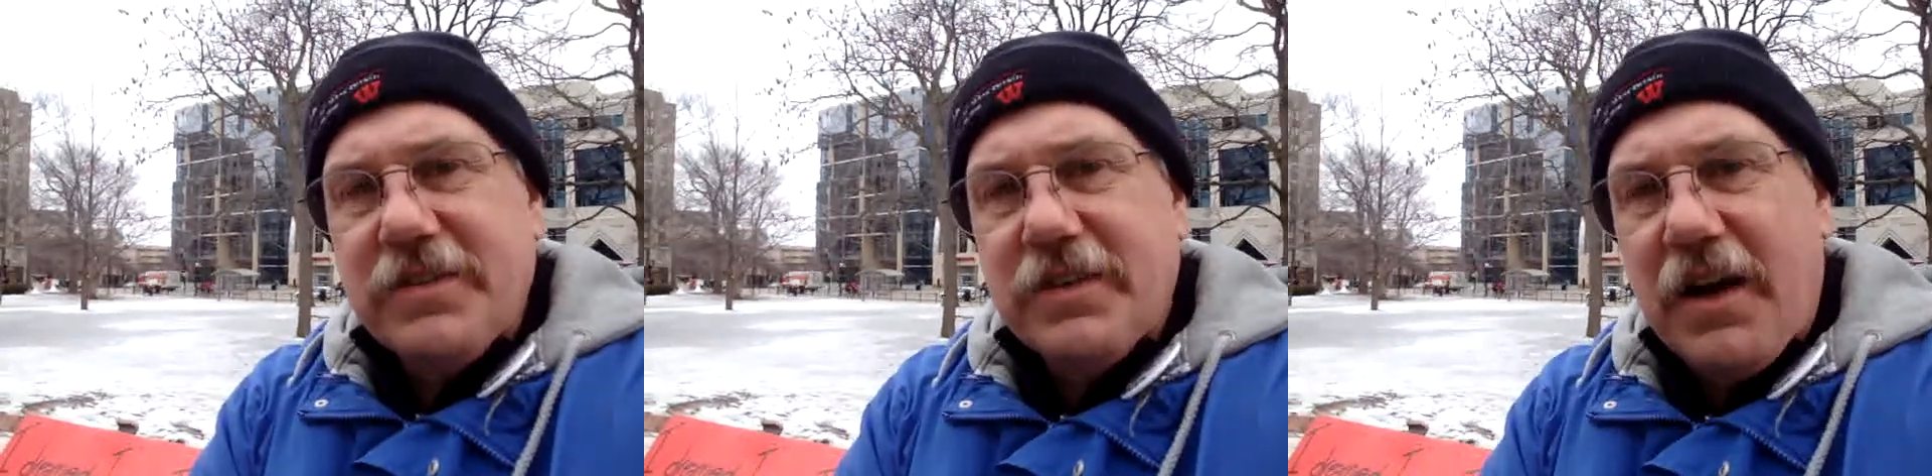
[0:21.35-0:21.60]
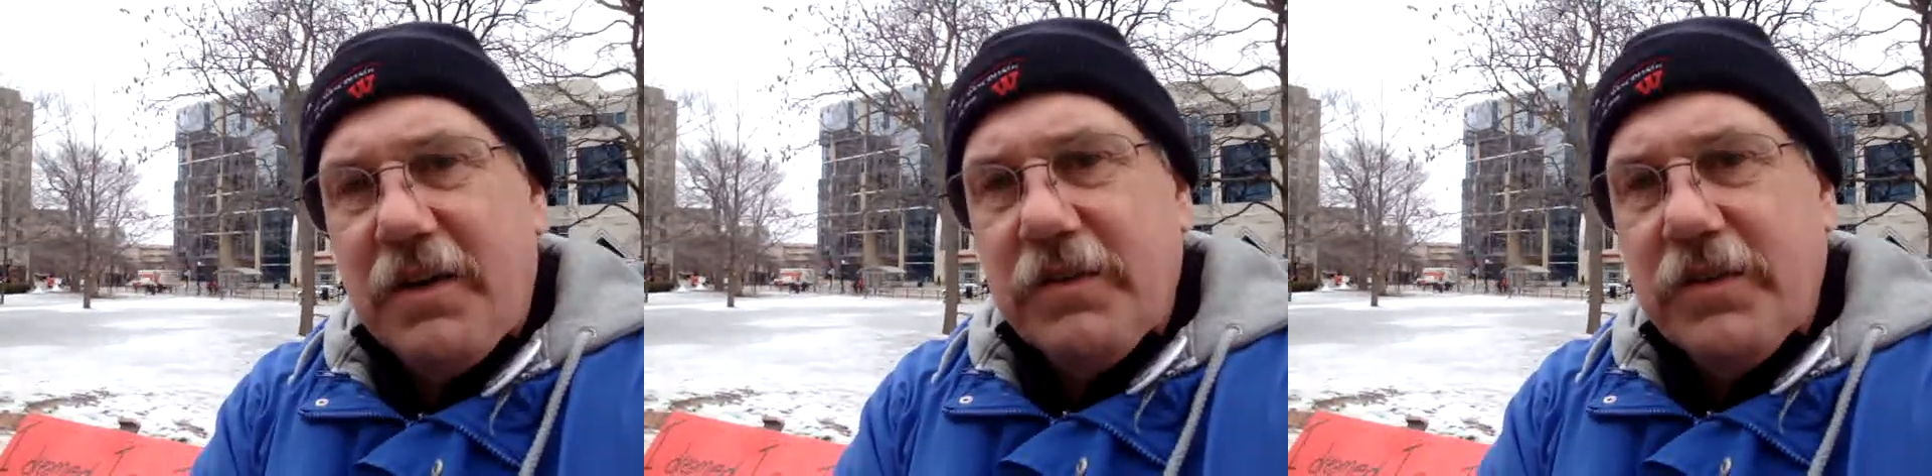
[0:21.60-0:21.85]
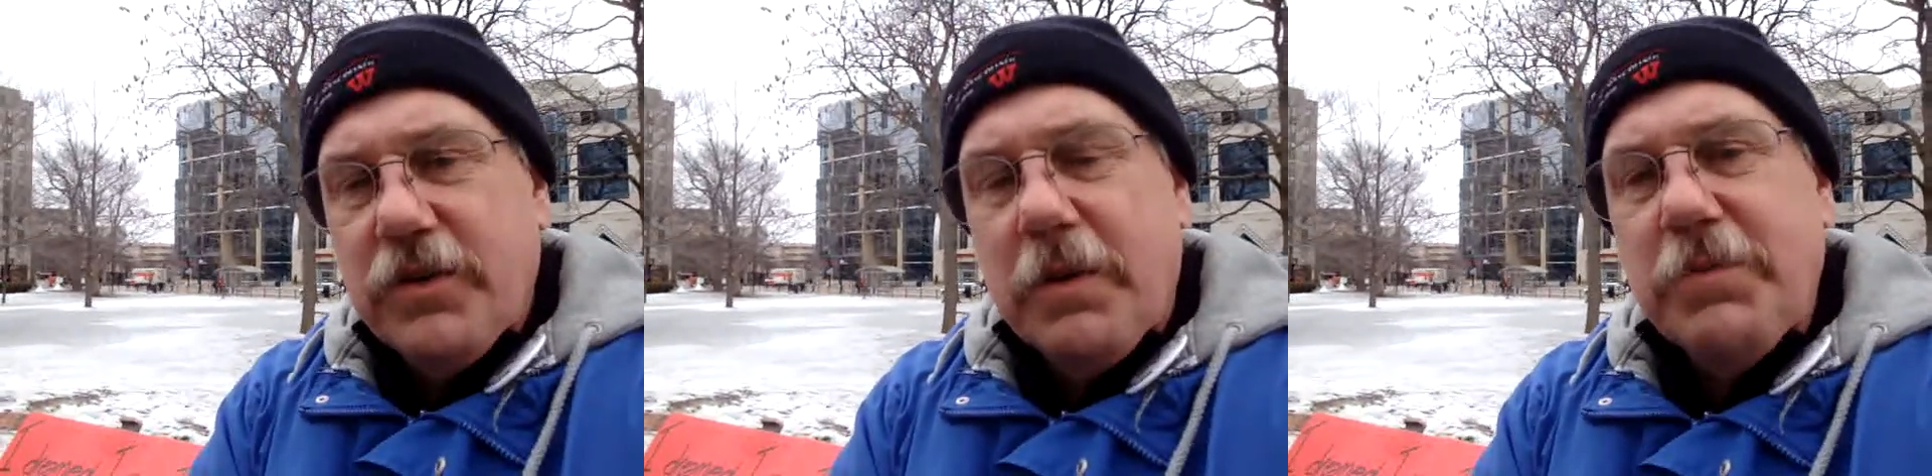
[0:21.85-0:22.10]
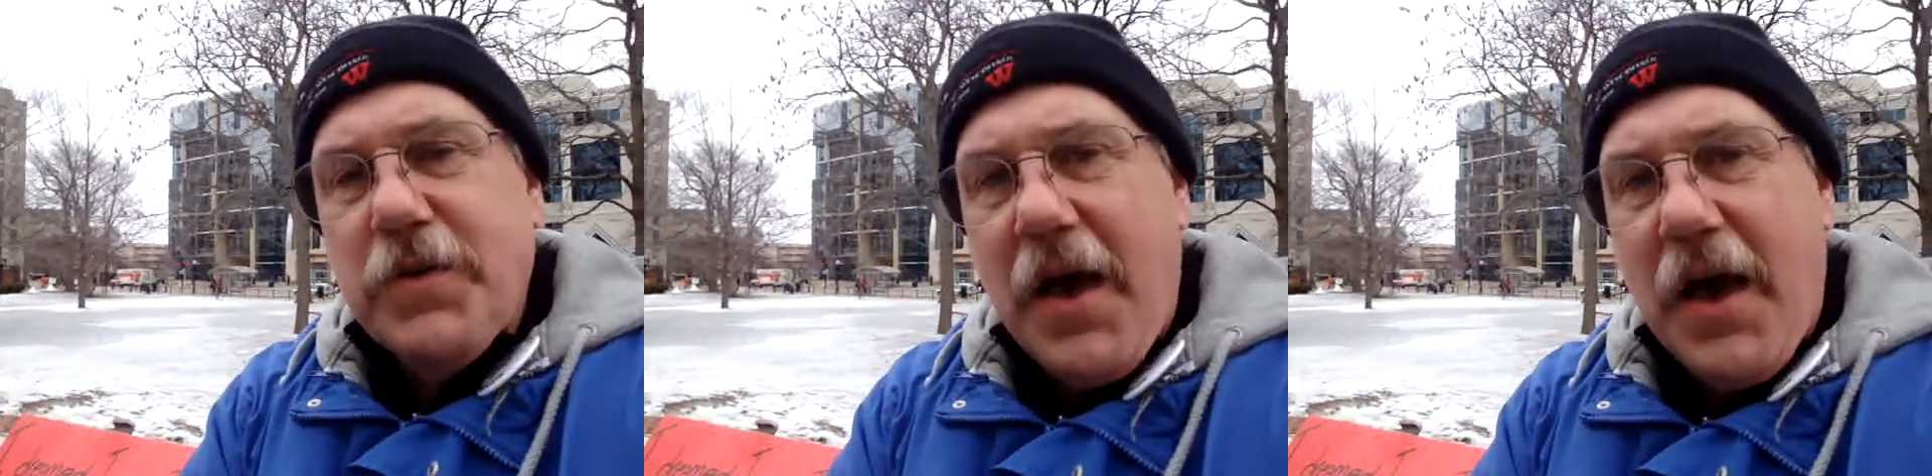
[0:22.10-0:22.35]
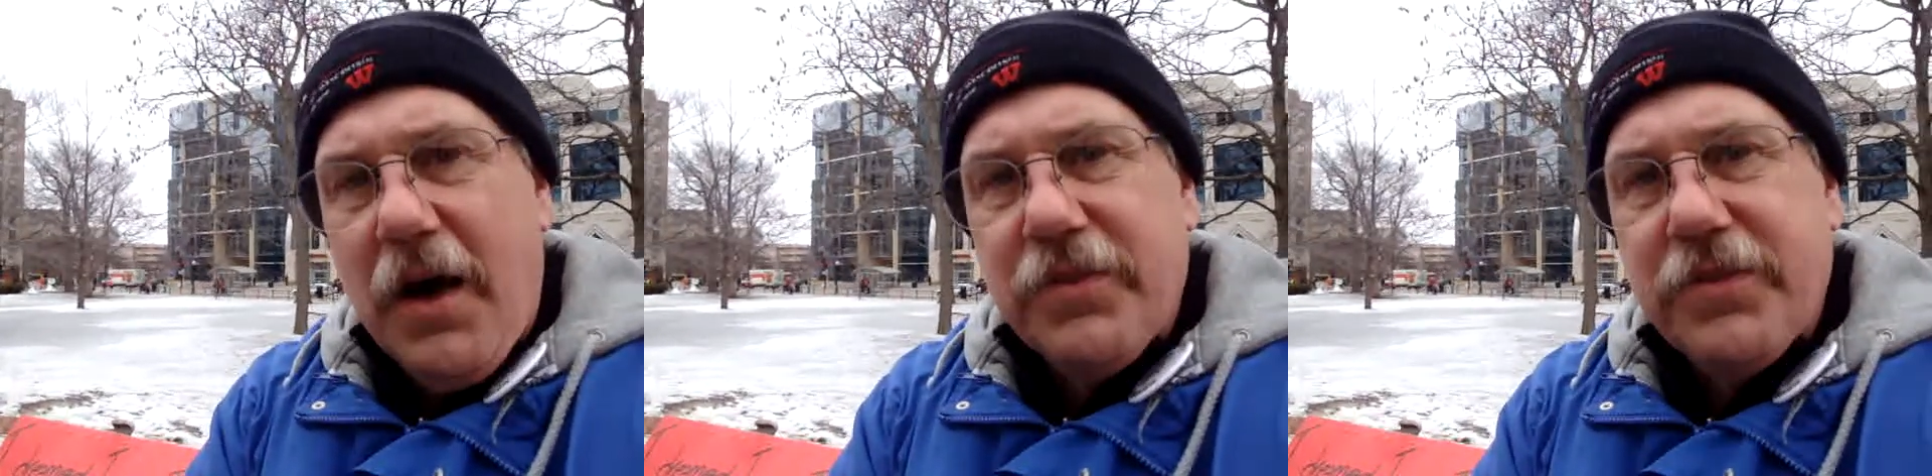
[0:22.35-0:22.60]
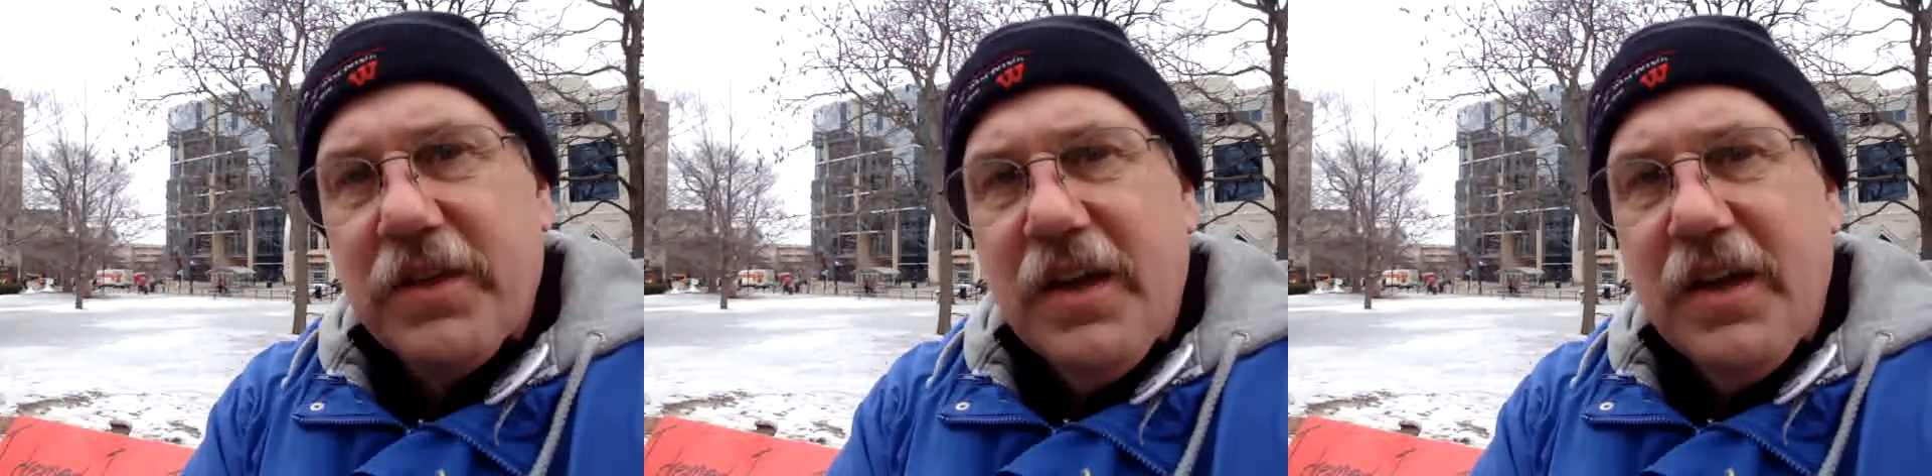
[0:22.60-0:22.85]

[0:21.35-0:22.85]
UW-Health,